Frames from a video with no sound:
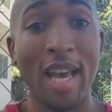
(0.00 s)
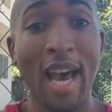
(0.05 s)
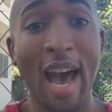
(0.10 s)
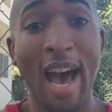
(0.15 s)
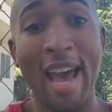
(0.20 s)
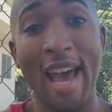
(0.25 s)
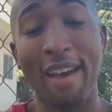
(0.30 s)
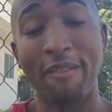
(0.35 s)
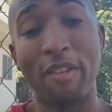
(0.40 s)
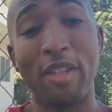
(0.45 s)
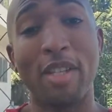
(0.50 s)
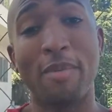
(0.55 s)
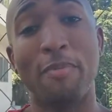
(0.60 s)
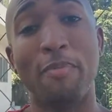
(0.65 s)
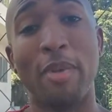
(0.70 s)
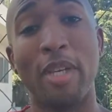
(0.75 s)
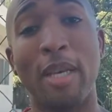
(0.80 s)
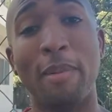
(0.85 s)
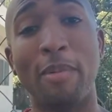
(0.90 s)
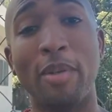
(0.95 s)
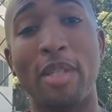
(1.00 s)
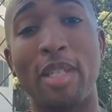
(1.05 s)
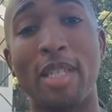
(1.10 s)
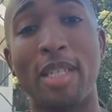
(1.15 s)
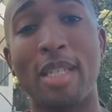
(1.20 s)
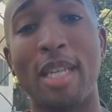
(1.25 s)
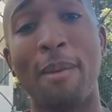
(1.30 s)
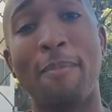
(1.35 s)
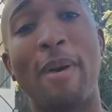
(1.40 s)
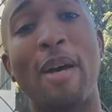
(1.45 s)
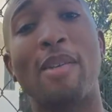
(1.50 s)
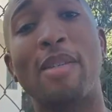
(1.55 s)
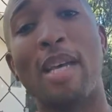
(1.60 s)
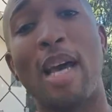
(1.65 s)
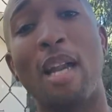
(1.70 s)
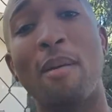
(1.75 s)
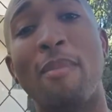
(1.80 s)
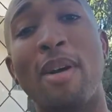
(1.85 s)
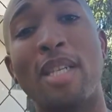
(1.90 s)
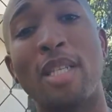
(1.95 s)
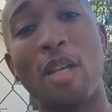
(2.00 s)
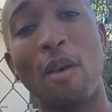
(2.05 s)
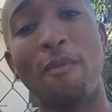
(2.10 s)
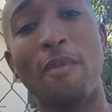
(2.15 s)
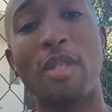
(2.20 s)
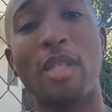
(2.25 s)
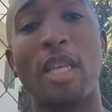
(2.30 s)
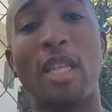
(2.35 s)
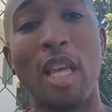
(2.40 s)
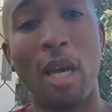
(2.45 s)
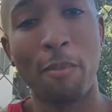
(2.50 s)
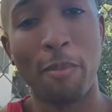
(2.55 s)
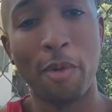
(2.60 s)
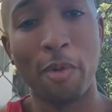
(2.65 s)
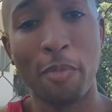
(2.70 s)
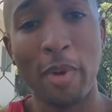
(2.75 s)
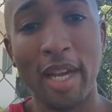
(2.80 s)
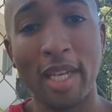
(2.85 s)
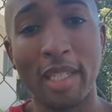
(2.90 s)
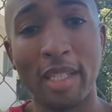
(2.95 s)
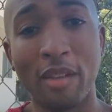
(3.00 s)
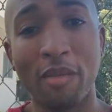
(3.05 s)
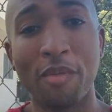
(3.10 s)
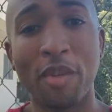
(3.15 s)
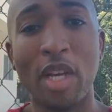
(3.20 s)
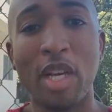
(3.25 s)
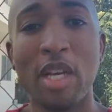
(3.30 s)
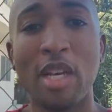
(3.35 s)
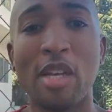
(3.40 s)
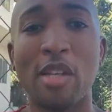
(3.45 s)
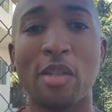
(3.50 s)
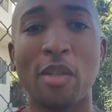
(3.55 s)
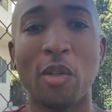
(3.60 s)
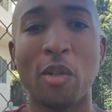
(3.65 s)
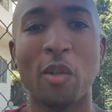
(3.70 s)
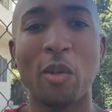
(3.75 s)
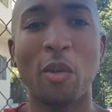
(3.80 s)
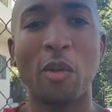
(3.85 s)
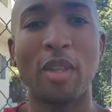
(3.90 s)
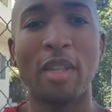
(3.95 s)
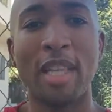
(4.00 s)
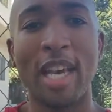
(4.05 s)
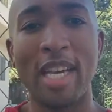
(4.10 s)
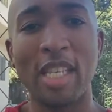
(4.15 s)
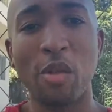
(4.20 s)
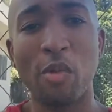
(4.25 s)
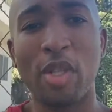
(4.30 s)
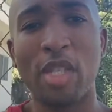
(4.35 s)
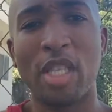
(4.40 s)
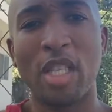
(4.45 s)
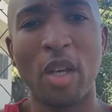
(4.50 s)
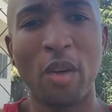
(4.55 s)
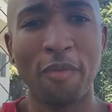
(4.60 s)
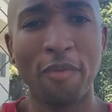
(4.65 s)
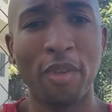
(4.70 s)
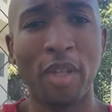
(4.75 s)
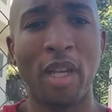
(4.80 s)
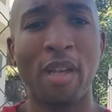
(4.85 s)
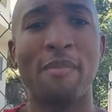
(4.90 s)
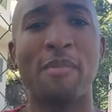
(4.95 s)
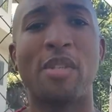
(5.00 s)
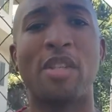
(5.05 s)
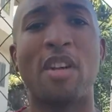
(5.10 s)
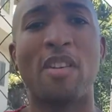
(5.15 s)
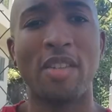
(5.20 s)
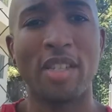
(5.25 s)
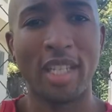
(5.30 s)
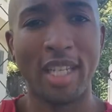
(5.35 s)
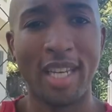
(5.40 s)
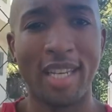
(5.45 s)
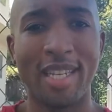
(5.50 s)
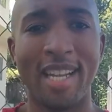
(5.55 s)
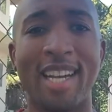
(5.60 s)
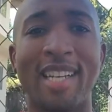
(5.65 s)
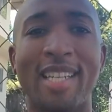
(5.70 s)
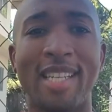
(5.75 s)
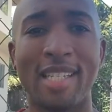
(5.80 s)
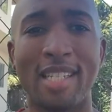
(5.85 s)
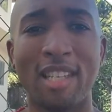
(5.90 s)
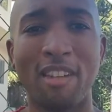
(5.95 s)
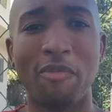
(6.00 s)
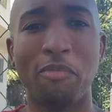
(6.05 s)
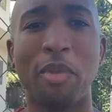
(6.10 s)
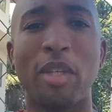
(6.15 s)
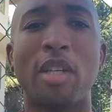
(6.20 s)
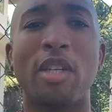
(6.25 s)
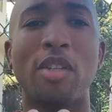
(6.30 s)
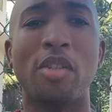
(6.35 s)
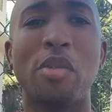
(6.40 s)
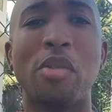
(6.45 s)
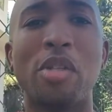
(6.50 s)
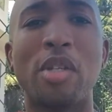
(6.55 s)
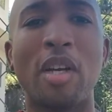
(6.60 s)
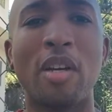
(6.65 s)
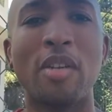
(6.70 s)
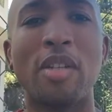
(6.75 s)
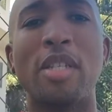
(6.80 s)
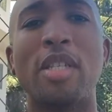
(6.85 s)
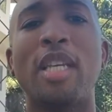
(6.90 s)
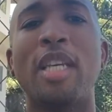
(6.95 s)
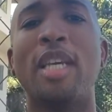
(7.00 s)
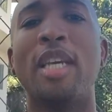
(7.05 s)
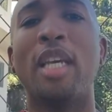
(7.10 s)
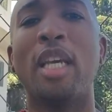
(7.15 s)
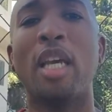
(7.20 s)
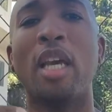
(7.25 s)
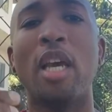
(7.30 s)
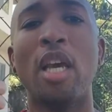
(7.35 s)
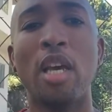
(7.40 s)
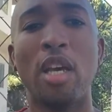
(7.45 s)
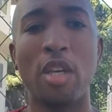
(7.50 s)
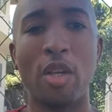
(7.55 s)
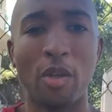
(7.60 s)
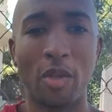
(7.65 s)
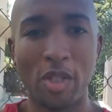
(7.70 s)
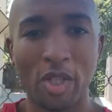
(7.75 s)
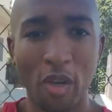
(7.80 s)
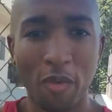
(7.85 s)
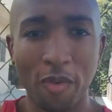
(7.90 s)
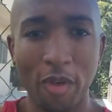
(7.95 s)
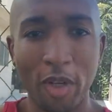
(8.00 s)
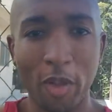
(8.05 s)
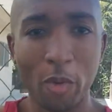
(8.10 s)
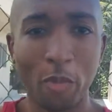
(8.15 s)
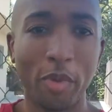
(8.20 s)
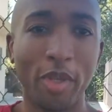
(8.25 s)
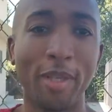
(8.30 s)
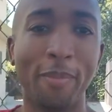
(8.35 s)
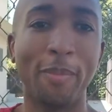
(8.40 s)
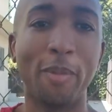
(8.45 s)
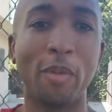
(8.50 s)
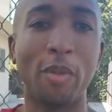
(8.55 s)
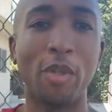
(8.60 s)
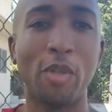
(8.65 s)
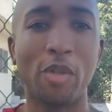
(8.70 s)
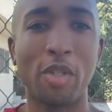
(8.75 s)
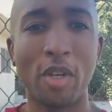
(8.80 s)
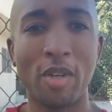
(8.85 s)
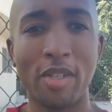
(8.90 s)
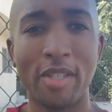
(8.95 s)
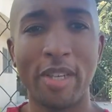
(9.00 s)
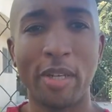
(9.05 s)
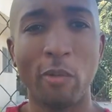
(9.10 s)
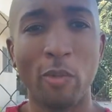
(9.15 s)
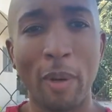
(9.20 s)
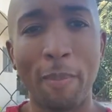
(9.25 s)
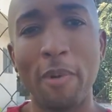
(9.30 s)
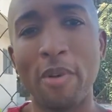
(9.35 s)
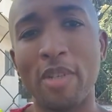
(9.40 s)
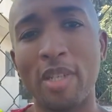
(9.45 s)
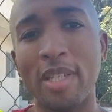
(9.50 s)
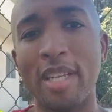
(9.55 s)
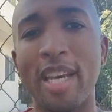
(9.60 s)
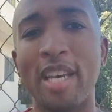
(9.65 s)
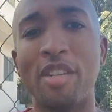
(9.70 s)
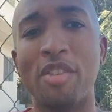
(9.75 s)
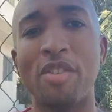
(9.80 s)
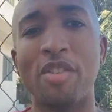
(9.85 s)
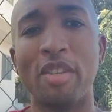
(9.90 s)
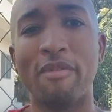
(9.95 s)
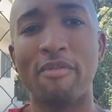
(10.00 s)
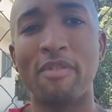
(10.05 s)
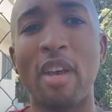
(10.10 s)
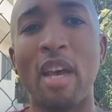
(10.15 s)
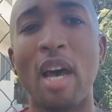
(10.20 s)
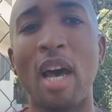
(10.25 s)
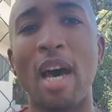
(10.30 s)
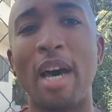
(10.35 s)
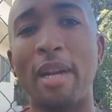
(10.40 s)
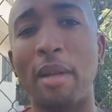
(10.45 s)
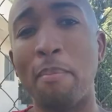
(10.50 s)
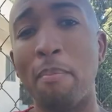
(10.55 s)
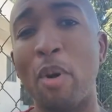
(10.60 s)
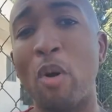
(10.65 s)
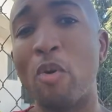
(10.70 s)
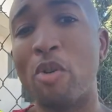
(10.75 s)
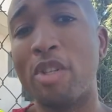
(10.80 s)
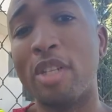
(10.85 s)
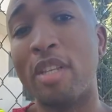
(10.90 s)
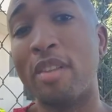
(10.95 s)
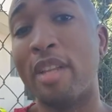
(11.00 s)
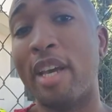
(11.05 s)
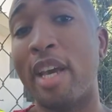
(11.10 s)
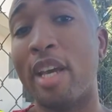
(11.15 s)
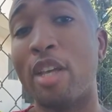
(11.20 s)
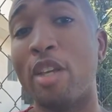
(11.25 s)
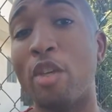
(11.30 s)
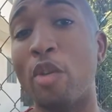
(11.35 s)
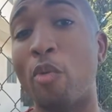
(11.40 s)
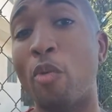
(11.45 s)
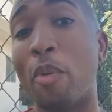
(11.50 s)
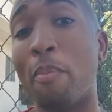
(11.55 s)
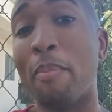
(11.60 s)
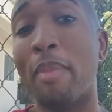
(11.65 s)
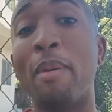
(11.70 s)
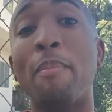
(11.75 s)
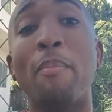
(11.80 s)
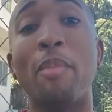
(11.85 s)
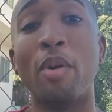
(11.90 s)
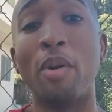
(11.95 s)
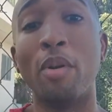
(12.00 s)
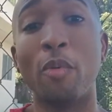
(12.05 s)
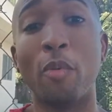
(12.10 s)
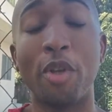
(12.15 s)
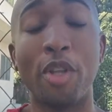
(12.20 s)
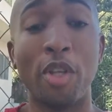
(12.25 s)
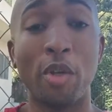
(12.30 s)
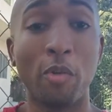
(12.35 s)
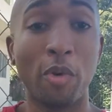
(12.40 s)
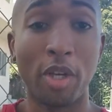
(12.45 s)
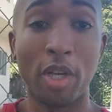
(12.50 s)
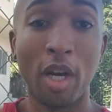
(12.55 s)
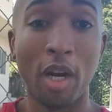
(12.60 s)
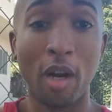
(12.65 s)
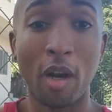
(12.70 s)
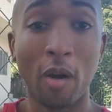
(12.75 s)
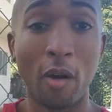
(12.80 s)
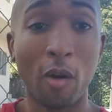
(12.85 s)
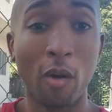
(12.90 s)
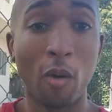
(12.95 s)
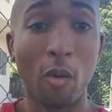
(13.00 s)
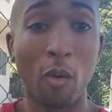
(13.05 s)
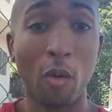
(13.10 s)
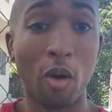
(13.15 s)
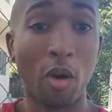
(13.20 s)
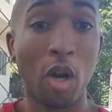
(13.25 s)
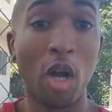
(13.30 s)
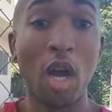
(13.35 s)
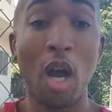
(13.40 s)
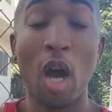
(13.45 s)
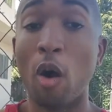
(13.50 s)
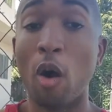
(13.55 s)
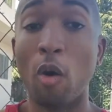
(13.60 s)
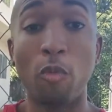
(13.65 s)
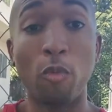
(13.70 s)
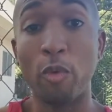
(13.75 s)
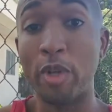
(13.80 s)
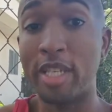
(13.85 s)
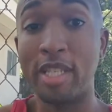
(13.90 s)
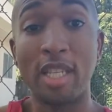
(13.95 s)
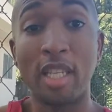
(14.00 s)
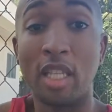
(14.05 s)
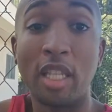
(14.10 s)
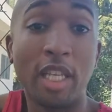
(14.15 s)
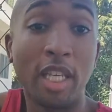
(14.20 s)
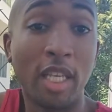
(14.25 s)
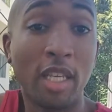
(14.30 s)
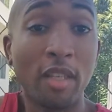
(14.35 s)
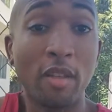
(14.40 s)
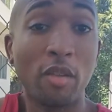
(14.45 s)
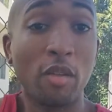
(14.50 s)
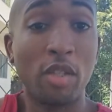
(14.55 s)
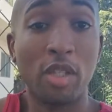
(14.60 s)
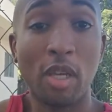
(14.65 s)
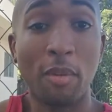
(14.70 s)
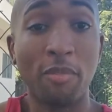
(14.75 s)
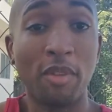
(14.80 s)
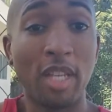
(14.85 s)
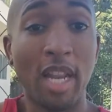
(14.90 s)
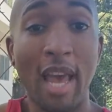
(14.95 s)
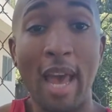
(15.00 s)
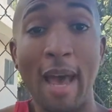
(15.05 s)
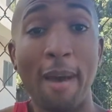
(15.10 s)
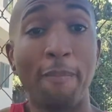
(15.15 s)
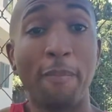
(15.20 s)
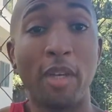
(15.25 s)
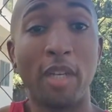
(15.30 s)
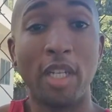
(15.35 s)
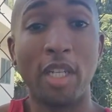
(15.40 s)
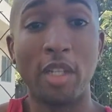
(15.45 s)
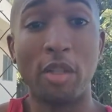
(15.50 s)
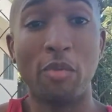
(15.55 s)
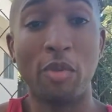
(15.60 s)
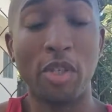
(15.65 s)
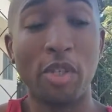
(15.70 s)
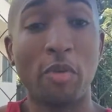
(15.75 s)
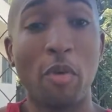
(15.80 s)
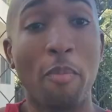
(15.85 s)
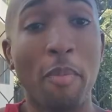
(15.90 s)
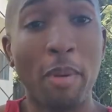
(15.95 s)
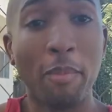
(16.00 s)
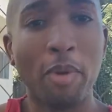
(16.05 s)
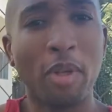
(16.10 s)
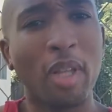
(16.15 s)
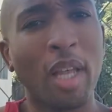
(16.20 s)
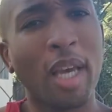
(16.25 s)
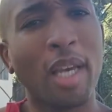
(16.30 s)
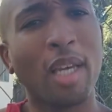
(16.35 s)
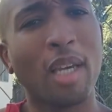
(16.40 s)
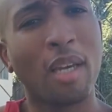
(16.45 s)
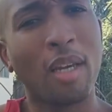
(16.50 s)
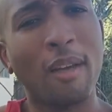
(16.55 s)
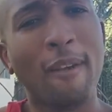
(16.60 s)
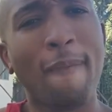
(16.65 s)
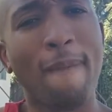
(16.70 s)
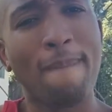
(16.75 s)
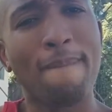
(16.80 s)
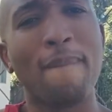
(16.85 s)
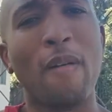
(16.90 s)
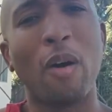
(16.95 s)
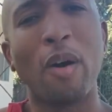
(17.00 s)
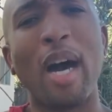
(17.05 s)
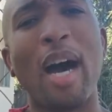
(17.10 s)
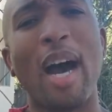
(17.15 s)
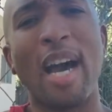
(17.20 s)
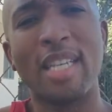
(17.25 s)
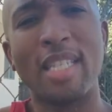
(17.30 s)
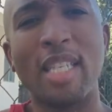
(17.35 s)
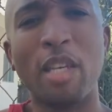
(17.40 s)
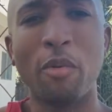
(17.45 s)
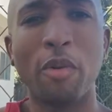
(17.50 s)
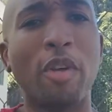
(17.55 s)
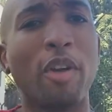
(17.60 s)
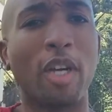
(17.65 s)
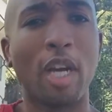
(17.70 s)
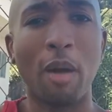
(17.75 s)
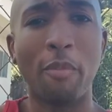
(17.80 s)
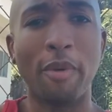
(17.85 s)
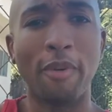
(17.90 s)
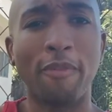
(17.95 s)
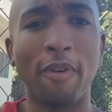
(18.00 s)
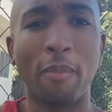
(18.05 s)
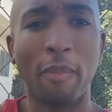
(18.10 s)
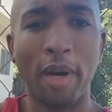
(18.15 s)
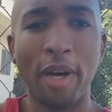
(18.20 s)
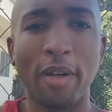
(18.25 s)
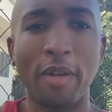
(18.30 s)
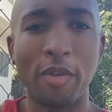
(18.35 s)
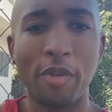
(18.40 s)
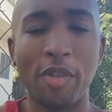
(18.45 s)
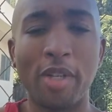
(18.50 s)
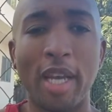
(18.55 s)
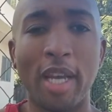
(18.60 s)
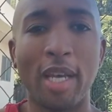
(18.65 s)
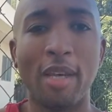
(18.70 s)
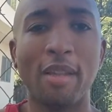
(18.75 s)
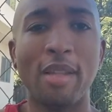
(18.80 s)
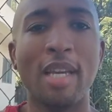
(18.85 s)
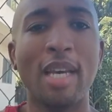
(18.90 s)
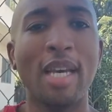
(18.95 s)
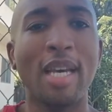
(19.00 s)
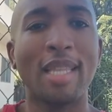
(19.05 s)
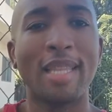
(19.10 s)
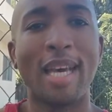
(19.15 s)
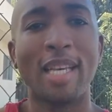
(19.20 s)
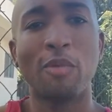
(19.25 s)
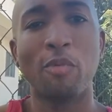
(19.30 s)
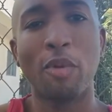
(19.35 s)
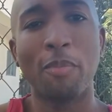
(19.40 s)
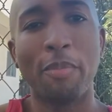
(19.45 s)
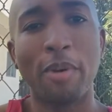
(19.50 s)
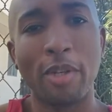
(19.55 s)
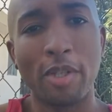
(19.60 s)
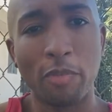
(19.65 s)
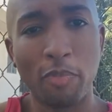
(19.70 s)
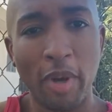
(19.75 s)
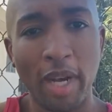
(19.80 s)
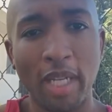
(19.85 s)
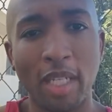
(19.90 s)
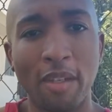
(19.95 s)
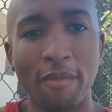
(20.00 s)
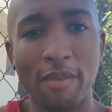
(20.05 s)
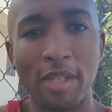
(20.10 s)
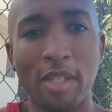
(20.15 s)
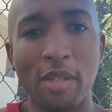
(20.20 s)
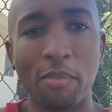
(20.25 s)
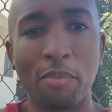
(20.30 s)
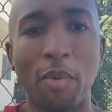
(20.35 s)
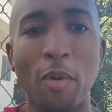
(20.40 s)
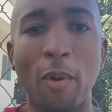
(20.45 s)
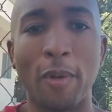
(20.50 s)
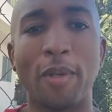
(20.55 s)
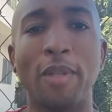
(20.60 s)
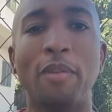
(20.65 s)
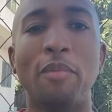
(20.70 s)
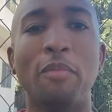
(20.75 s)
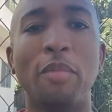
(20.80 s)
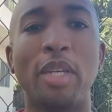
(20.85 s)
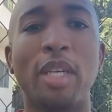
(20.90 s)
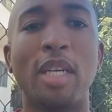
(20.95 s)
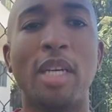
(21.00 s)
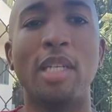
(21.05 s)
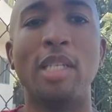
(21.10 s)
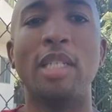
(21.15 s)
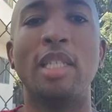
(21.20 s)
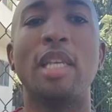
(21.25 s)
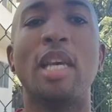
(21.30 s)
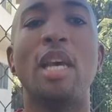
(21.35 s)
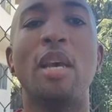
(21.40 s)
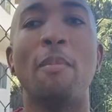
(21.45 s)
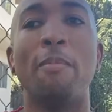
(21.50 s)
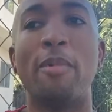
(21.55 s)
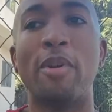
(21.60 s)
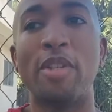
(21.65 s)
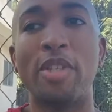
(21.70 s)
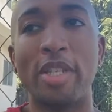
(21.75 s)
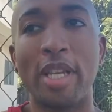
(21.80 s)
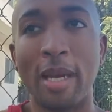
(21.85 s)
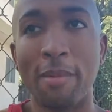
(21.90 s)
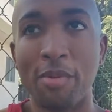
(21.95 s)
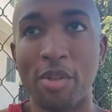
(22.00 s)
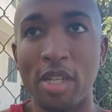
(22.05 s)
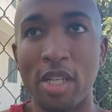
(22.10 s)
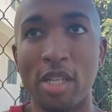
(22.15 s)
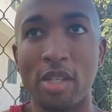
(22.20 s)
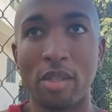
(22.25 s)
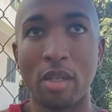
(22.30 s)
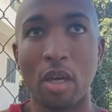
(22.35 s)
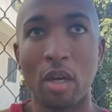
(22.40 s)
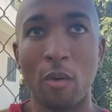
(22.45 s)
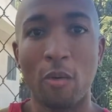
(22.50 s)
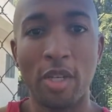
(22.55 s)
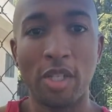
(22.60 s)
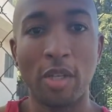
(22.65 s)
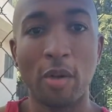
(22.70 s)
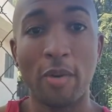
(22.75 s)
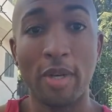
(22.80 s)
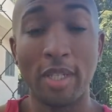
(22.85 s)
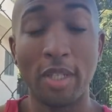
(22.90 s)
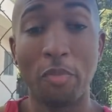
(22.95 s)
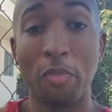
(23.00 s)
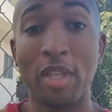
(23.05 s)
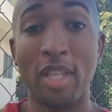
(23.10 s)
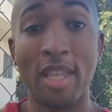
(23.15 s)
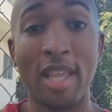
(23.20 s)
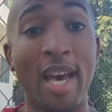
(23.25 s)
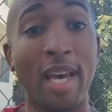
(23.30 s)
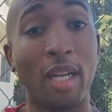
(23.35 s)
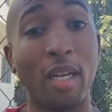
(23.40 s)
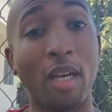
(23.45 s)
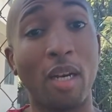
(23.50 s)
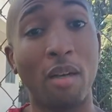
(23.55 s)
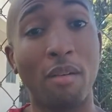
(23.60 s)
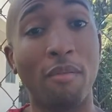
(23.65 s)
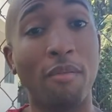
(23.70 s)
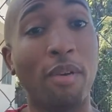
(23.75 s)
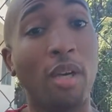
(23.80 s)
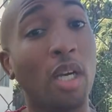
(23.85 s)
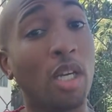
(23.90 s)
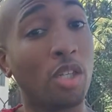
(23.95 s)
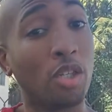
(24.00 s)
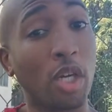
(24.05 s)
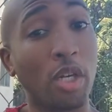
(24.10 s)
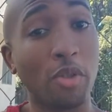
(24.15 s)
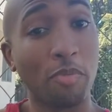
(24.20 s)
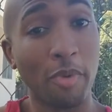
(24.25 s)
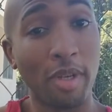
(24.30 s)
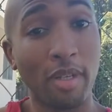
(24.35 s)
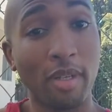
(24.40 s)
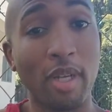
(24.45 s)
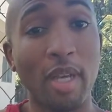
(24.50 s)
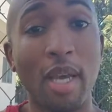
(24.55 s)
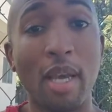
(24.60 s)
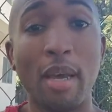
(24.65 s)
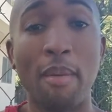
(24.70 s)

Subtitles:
I have to be able to step outside of myself and see that perspective. So that's when self-love starts to connect itself, because you start seeing yourself in other people. You start seeing representations of an emotion that you remember when you were younger, or recently something happened and you just remember, like, oh, I see where they're coming from, I understand. That's when perspective is important, because perception is always going to be that of judgment.